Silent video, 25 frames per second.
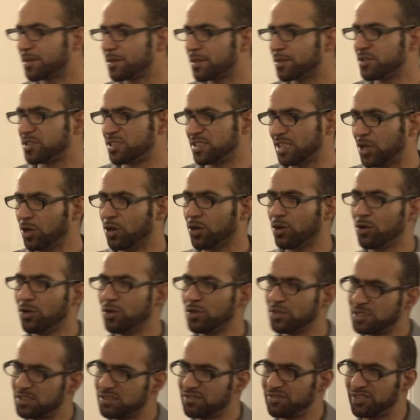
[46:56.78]
because the
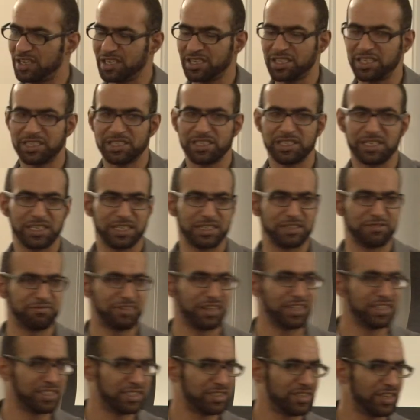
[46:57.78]
law is very,
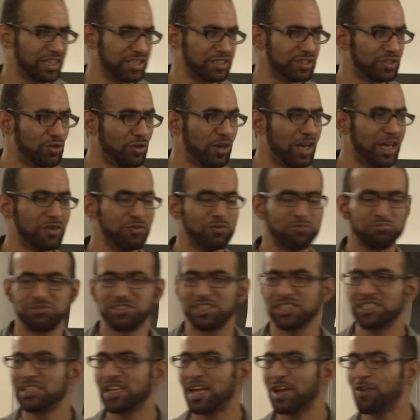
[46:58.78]
very strict. So I
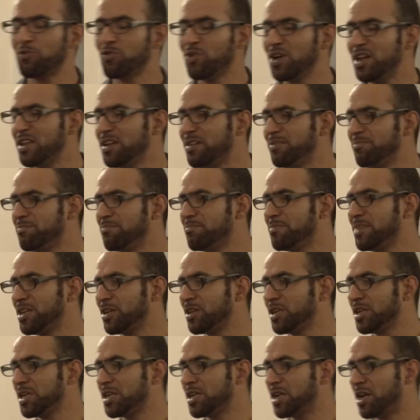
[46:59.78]
just, I want to
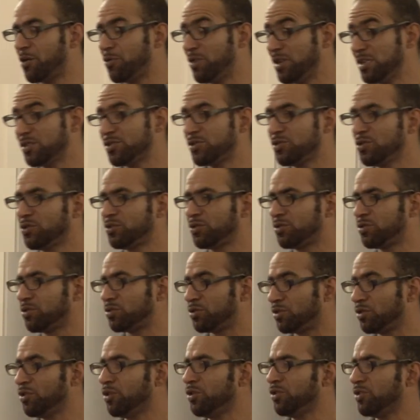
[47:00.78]
make, I want you to,
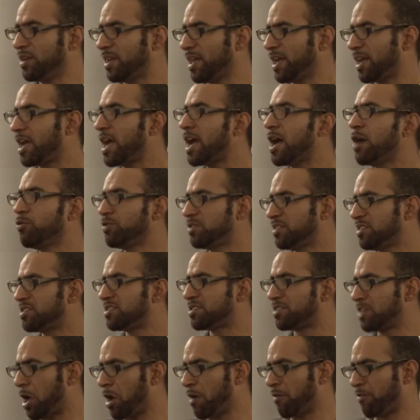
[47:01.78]
to know like how it
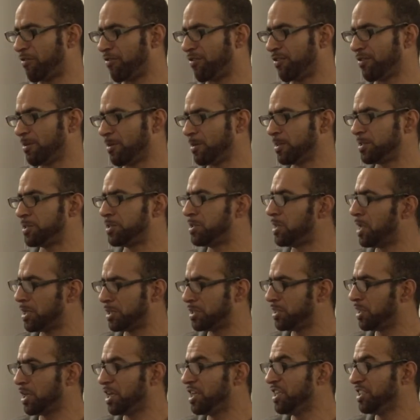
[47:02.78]
is tough. It's
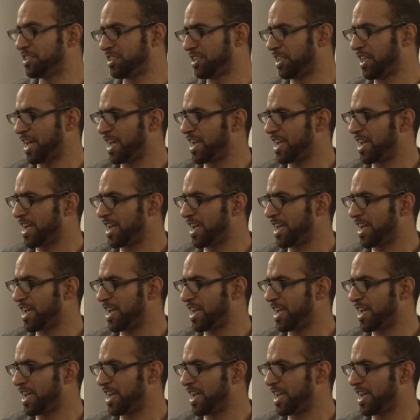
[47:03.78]
not easy,